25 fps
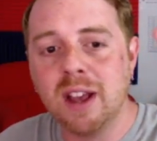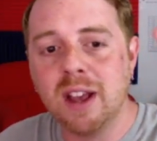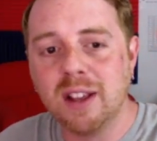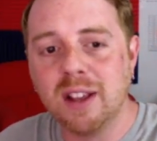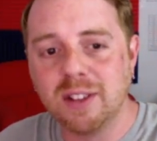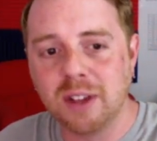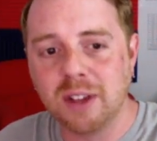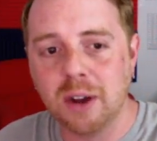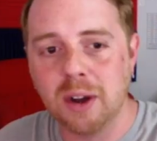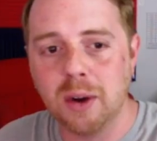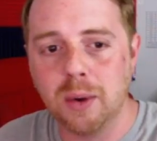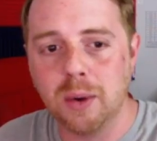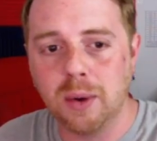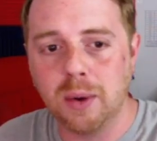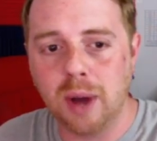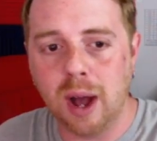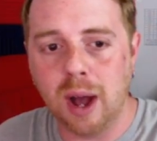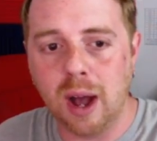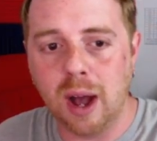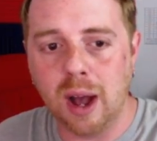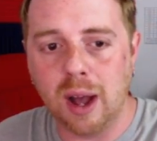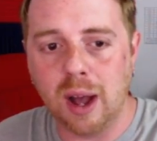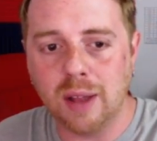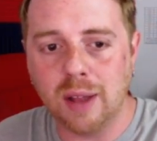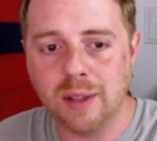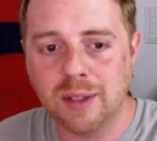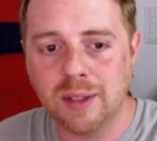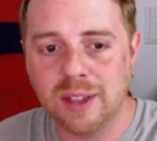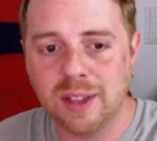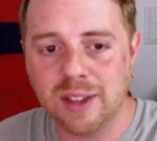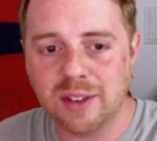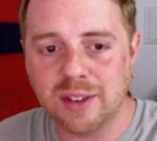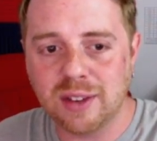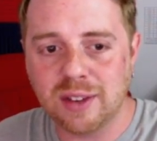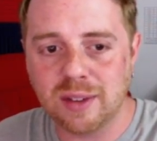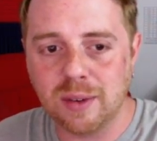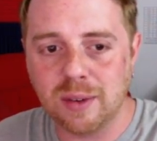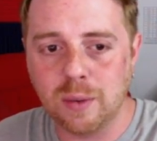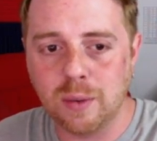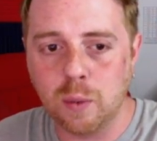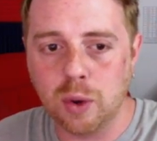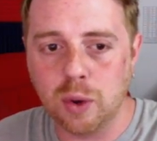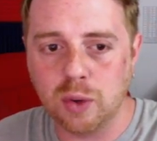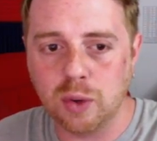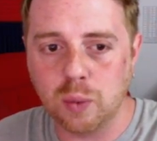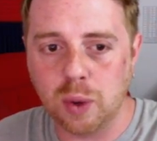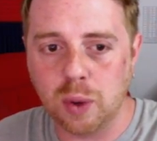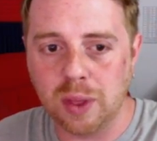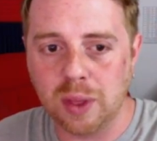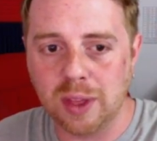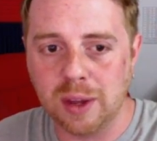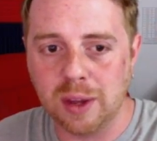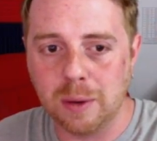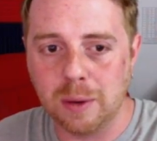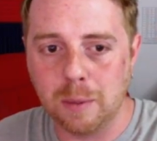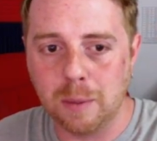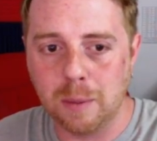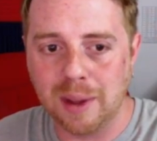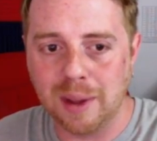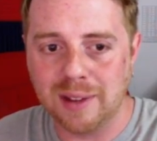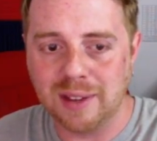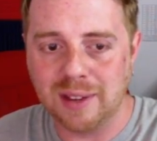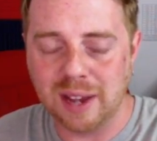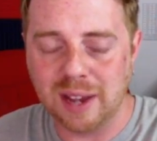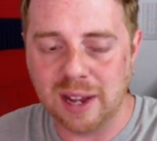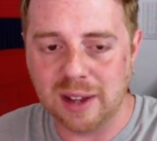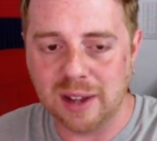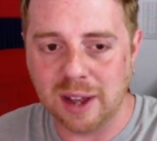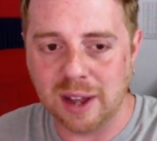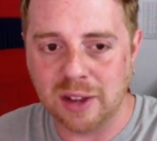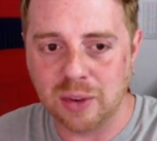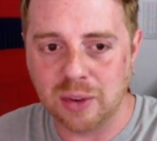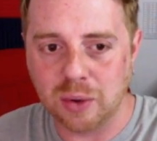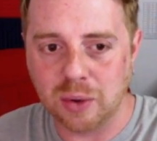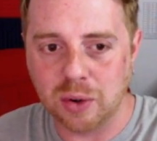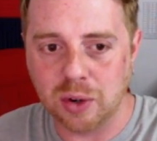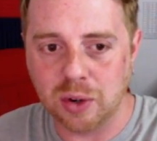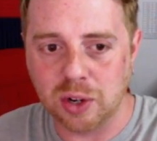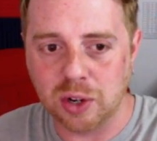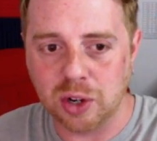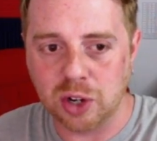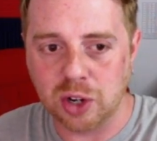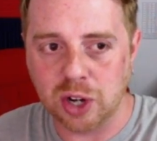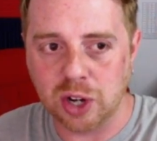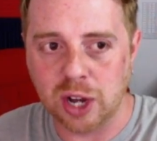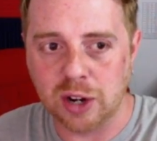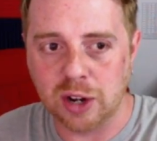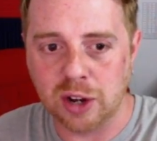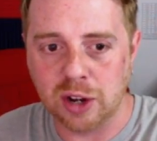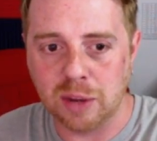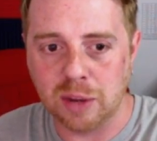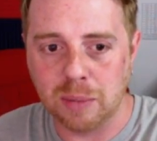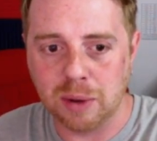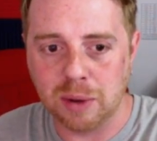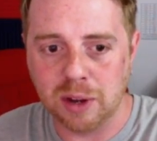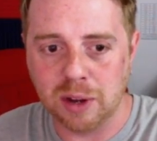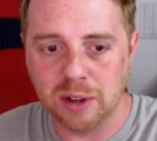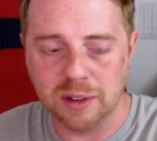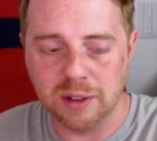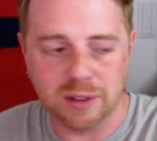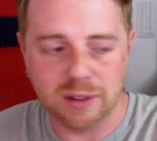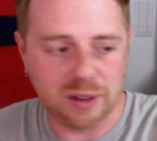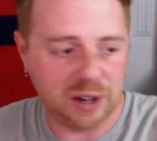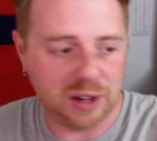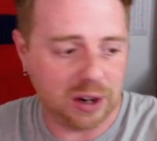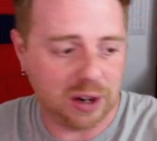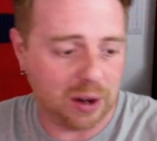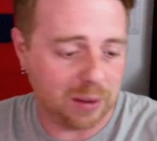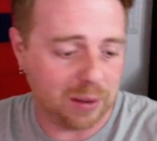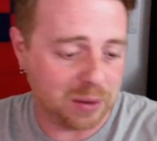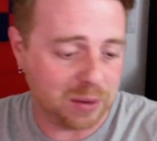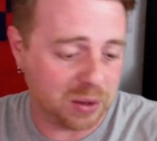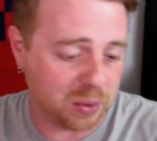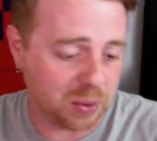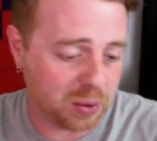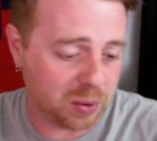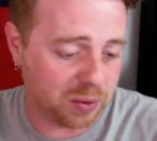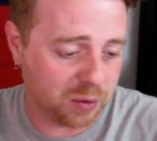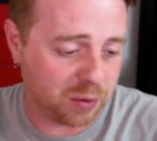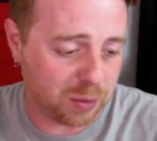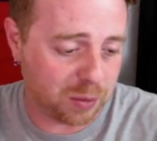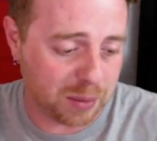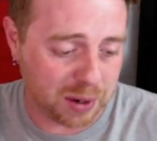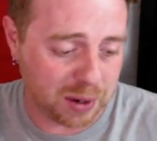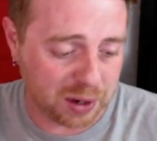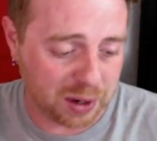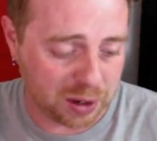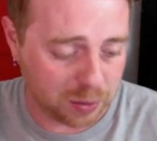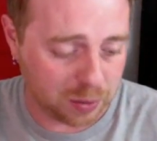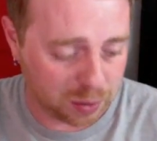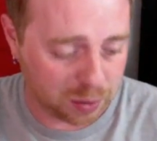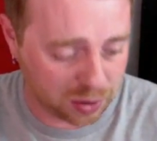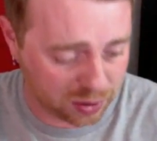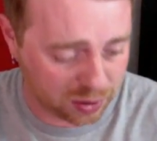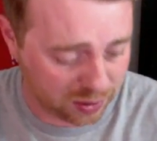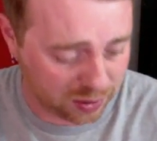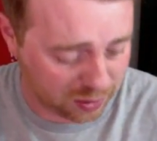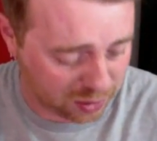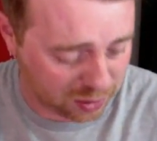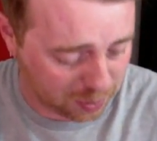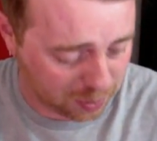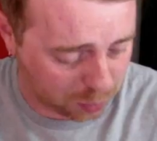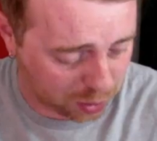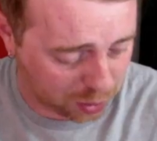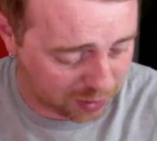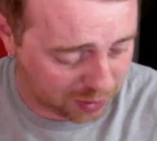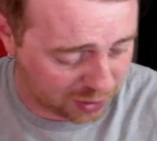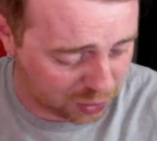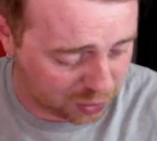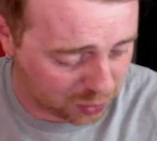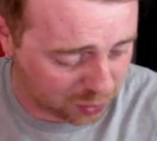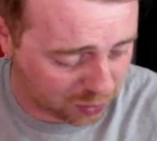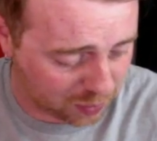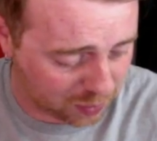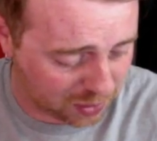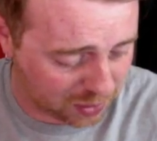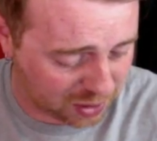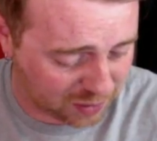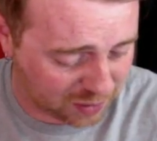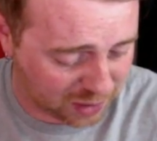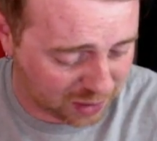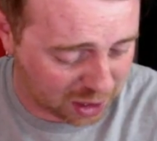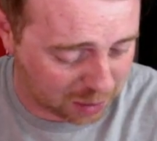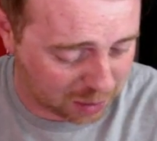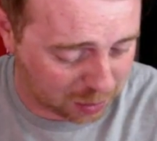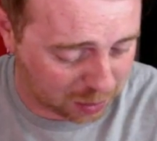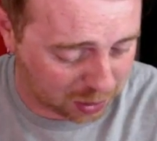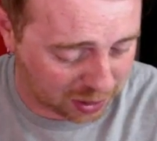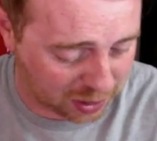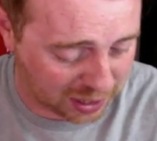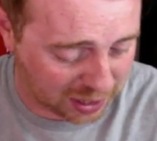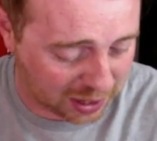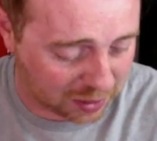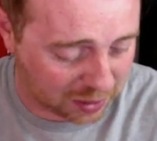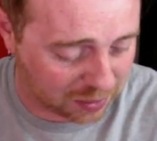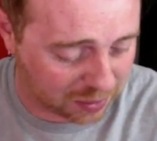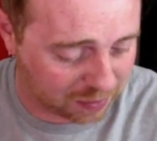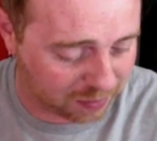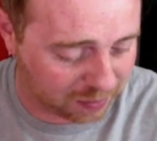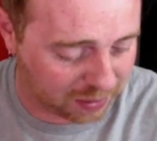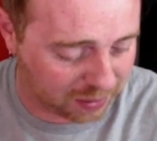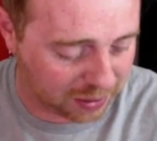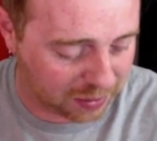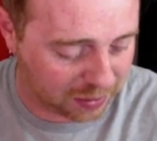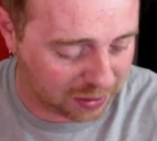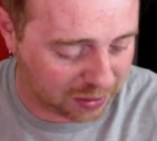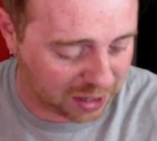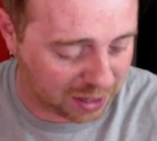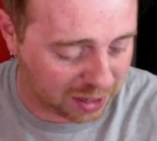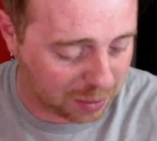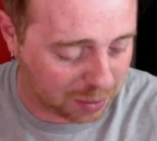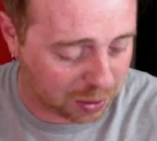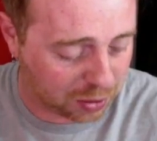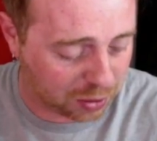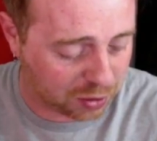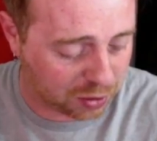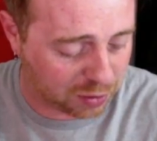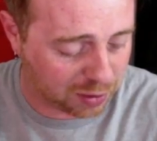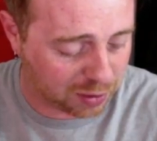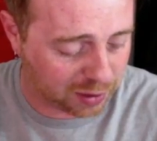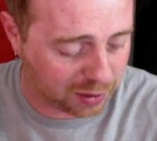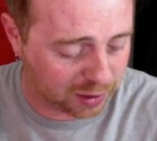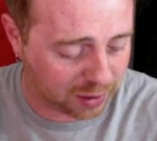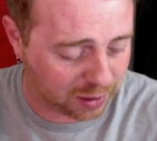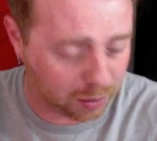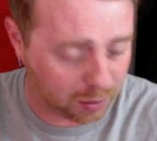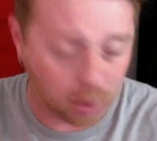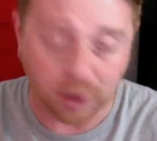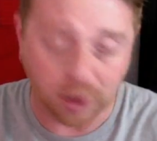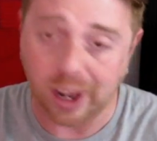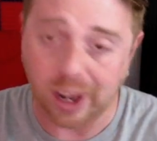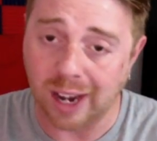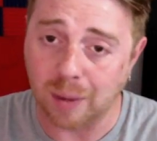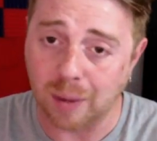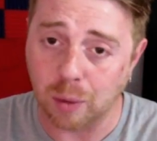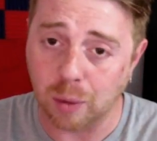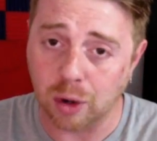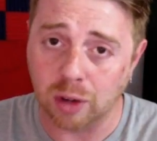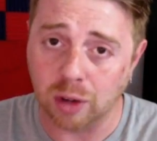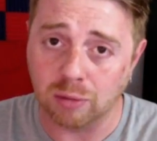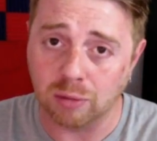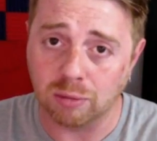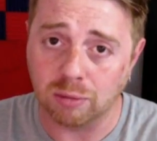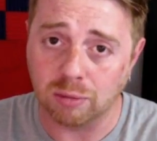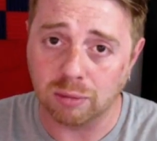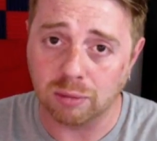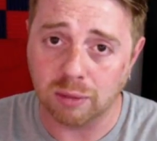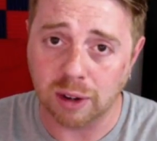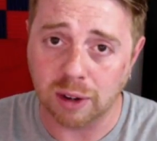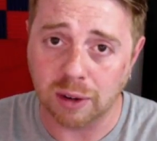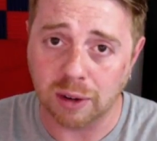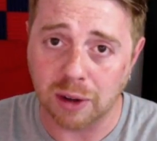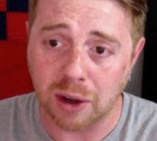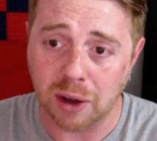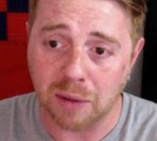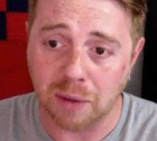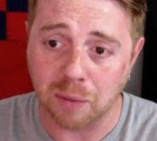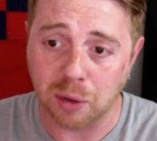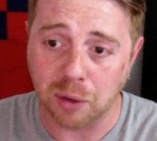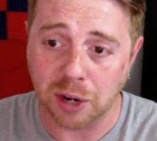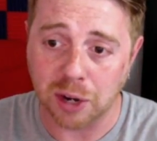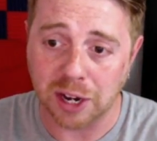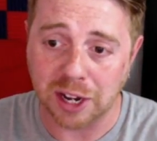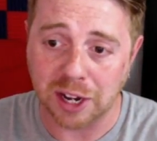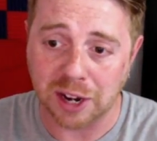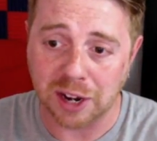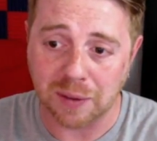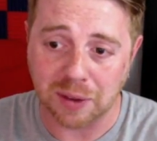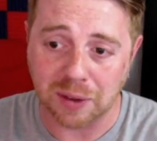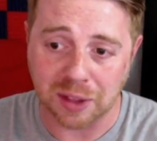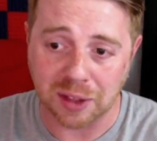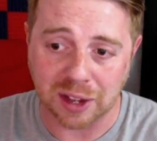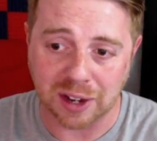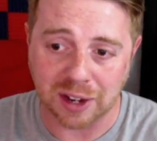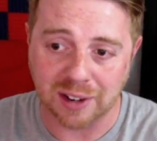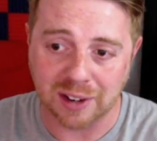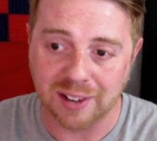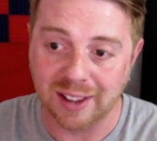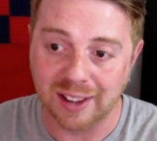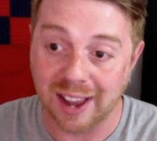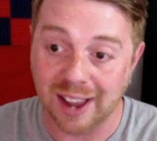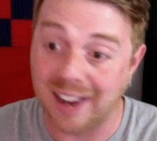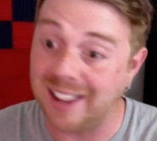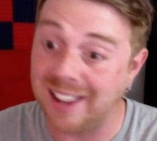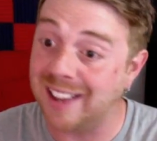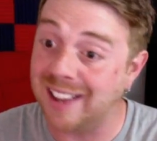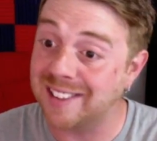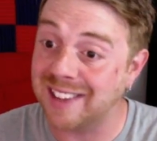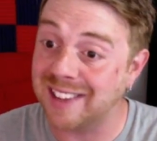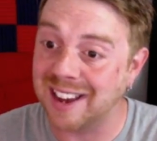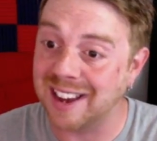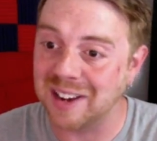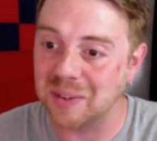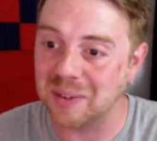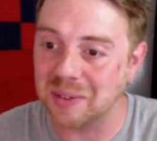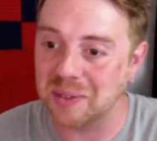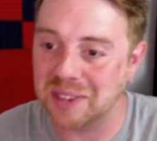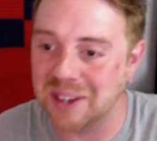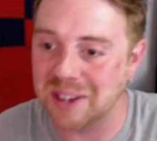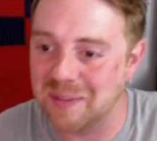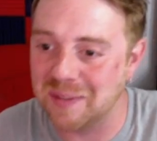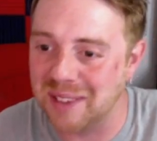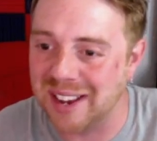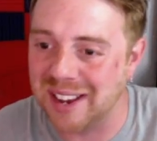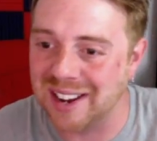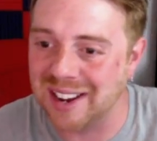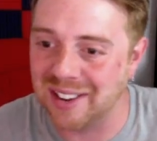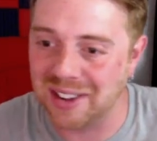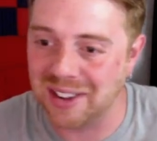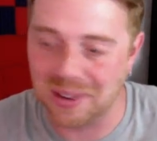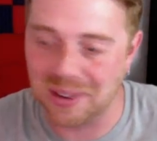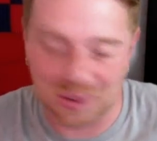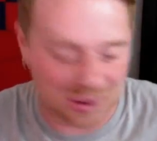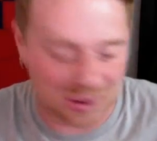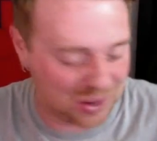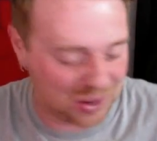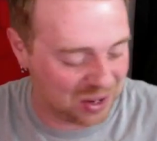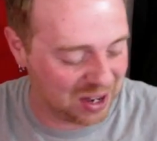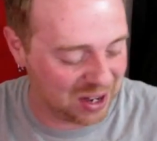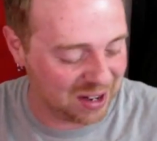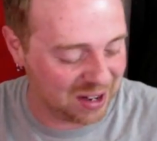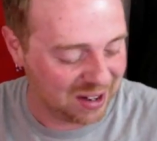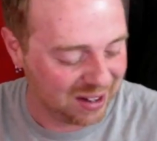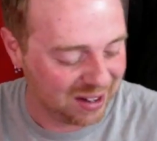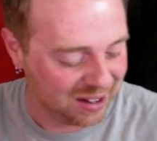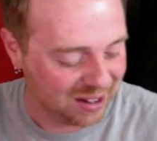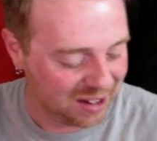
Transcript: So this was one that basically I sort of took a shot on because, I was sort of familiar with some previous work from this developer, and now, the name eludes me because I'm on camera, and, now I'm forgetting everything. NES Addict, what's up, man? How goes it, Jay?